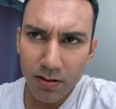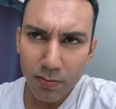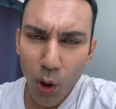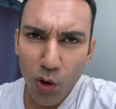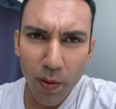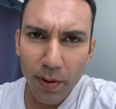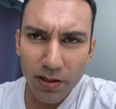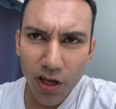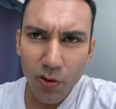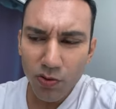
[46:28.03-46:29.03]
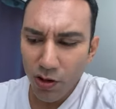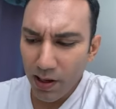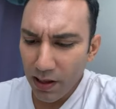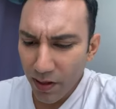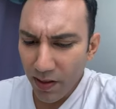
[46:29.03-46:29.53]
Most people don't. You
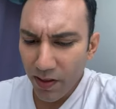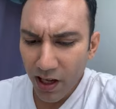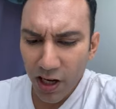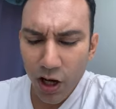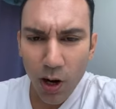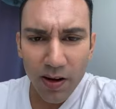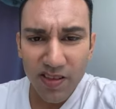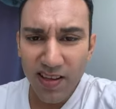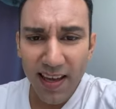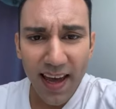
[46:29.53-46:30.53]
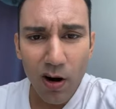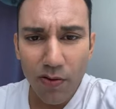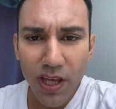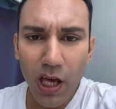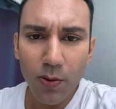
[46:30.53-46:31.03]
really think they're going to know how to take care
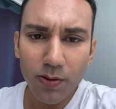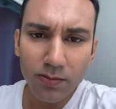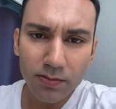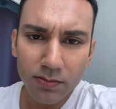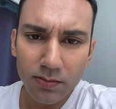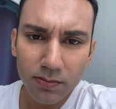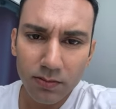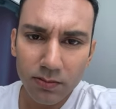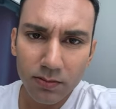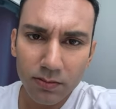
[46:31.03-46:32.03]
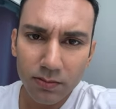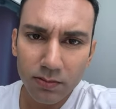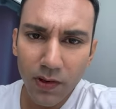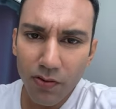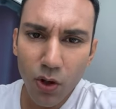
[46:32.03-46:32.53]
of you?
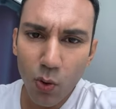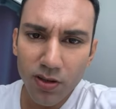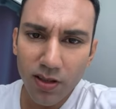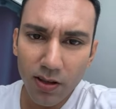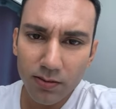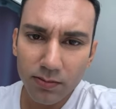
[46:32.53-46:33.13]
Of course not.